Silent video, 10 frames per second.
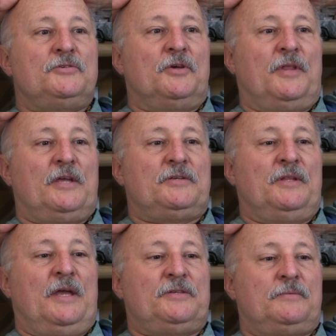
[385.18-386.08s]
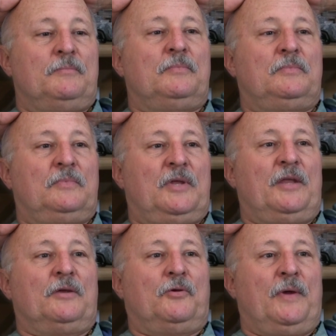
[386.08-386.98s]
so that's and that's
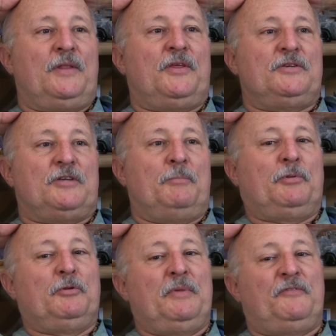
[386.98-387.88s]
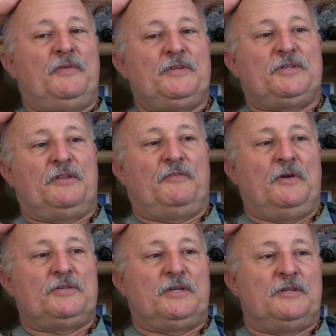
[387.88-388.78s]
kind of crank things up a little bit for these other
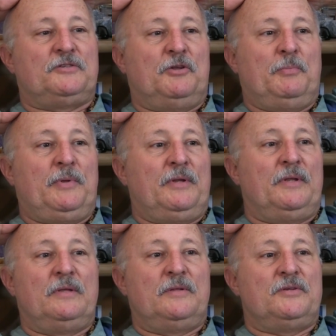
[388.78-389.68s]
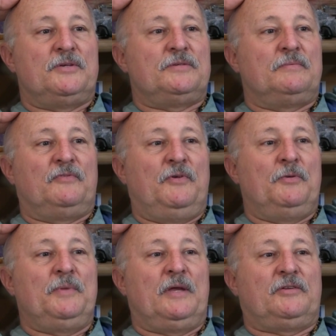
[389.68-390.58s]
folks to get stupid, and they, they just a
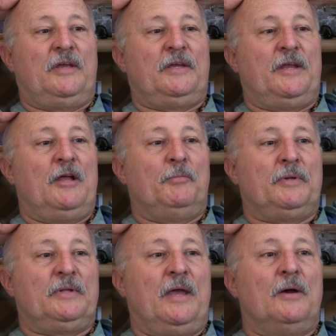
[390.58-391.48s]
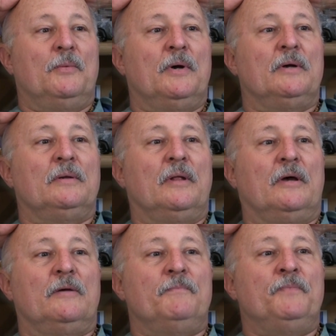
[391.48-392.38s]
few of them got taken out. But now uh,
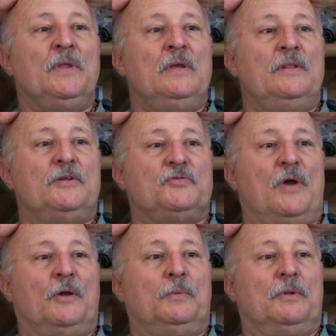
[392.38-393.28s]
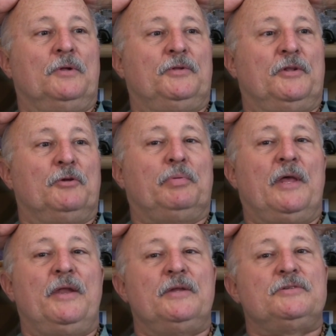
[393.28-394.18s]
um, the drones will go to their
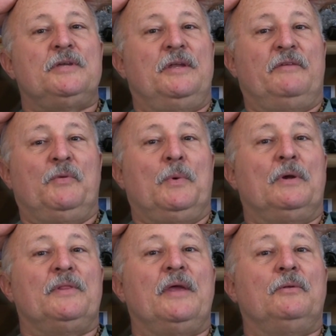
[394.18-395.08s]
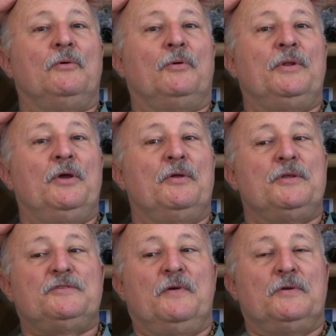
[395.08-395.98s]
planets, and everywhere they already know
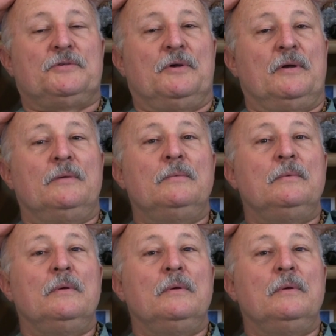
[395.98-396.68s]
these folks are,